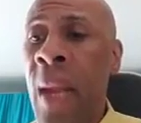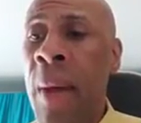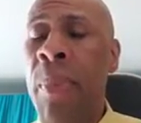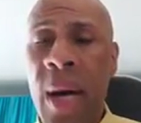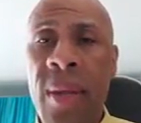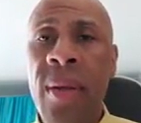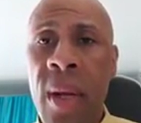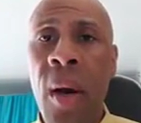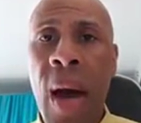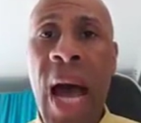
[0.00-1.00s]
But, you
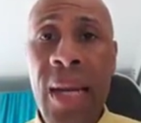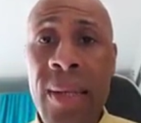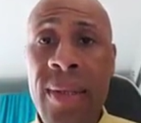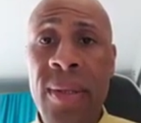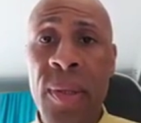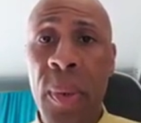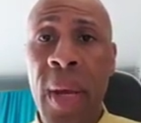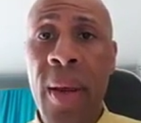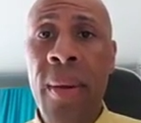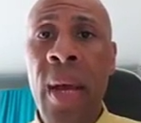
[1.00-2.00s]
know, I listened to
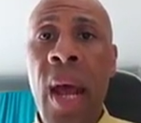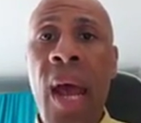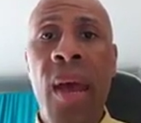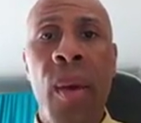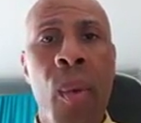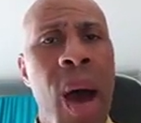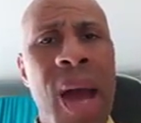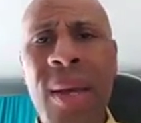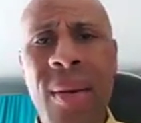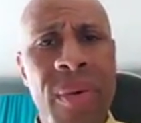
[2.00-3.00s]
it. And
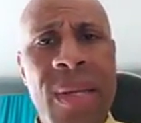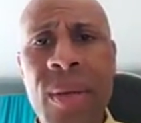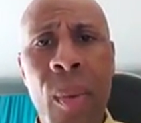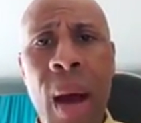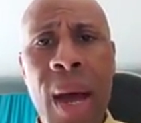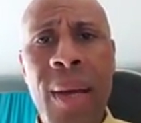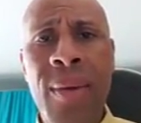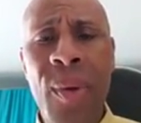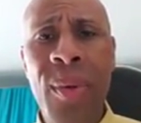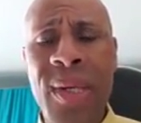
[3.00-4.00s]
why? The reason why I
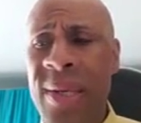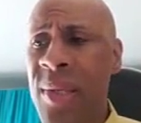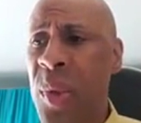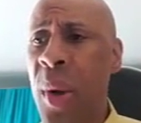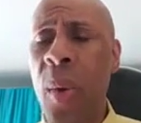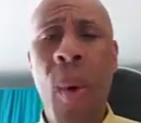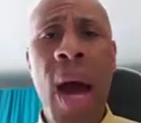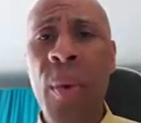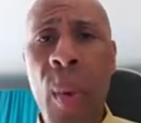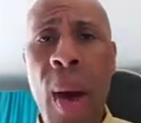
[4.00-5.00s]
do listen to it, why
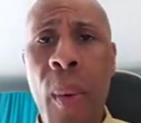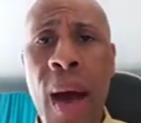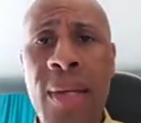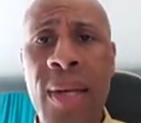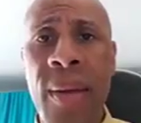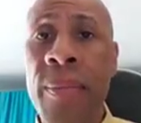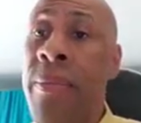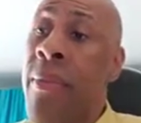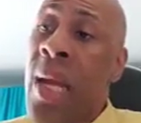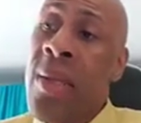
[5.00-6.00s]
do I watch it?
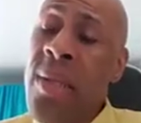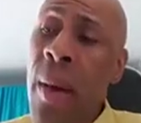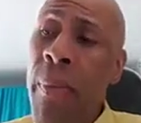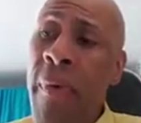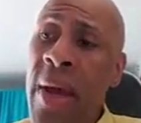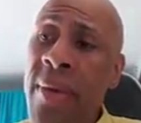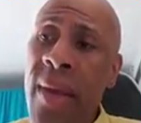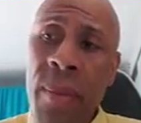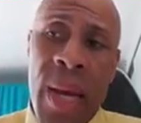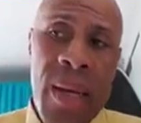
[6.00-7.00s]
Some friends,
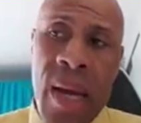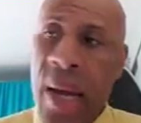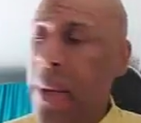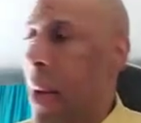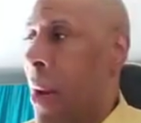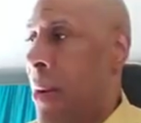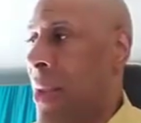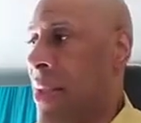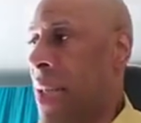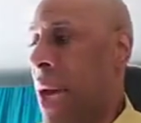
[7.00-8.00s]
they might not
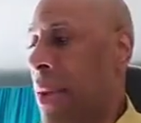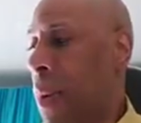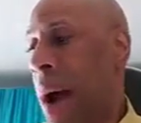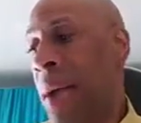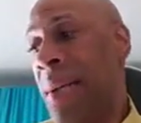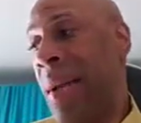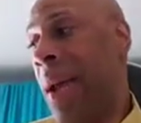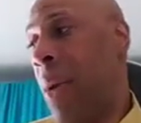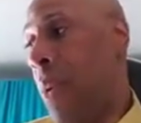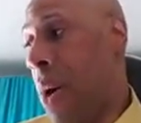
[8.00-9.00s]
decide to watch it. They
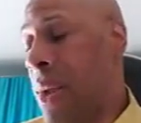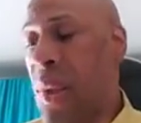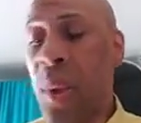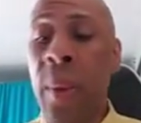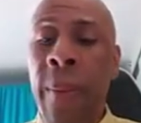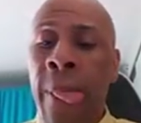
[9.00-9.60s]
don't want to.